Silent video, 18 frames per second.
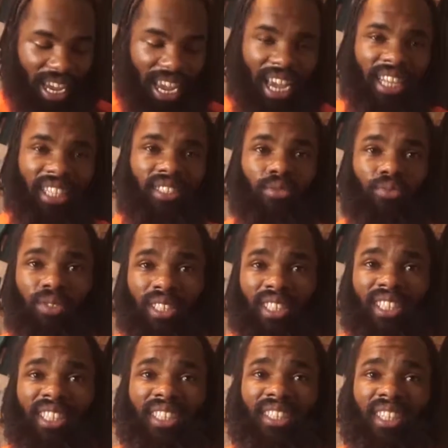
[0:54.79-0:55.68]
as a
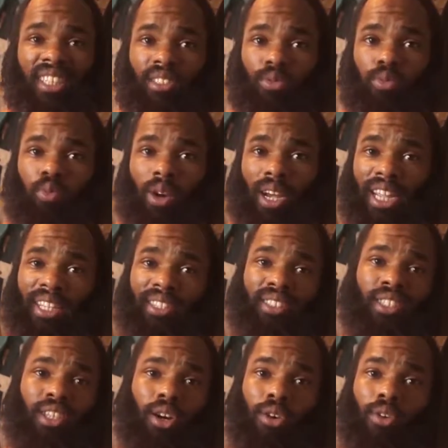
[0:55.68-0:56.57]
resistance weight.
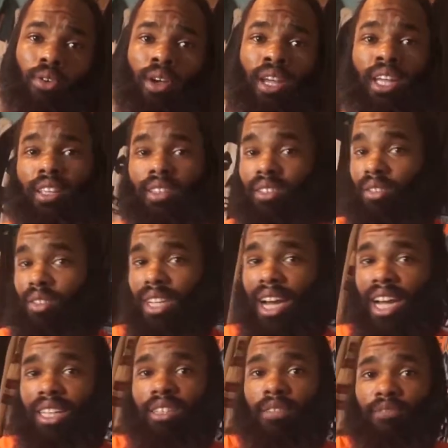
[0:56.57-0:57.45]
So you
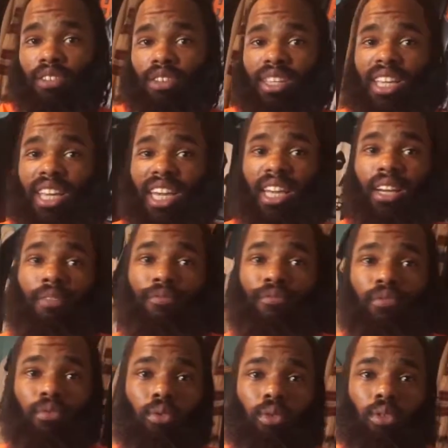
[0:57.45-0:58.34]
guys, if you can't
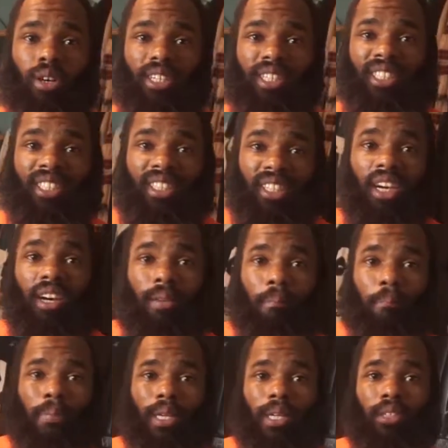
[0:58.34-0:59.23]
afford
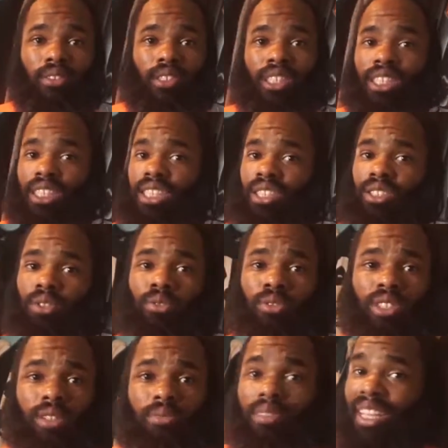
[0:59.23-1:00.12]
dumbbells, just
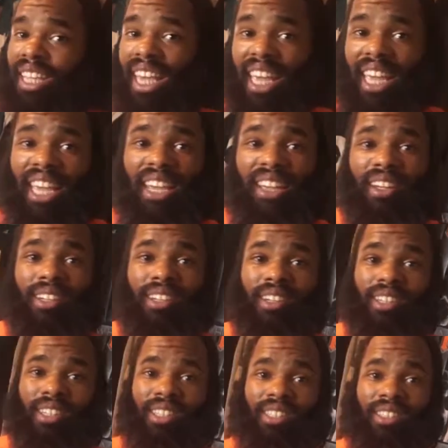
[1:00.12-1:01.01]
use some canned
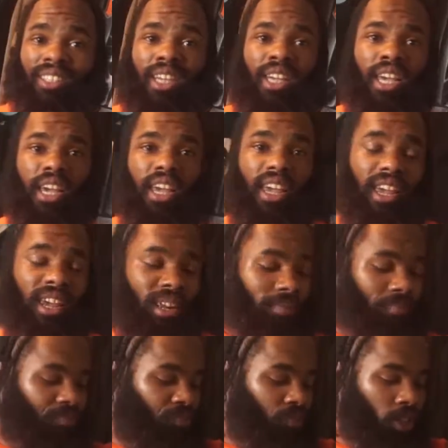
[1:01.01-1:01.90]
goods.
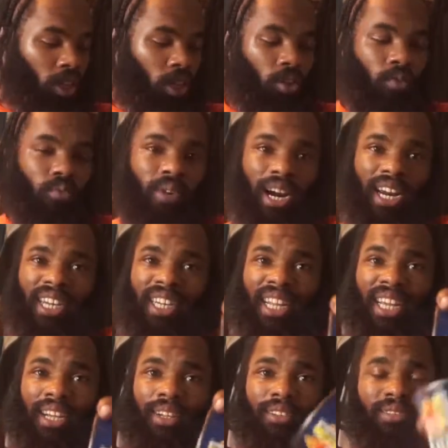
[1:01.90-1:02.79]
And right
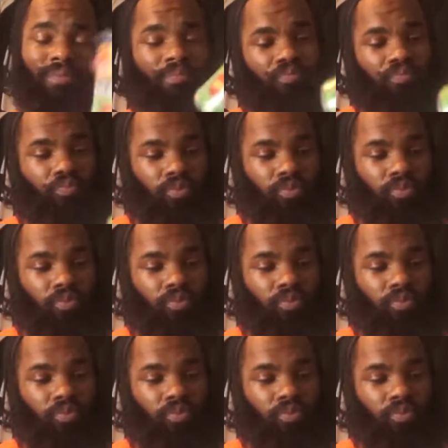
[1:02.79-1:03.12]
now,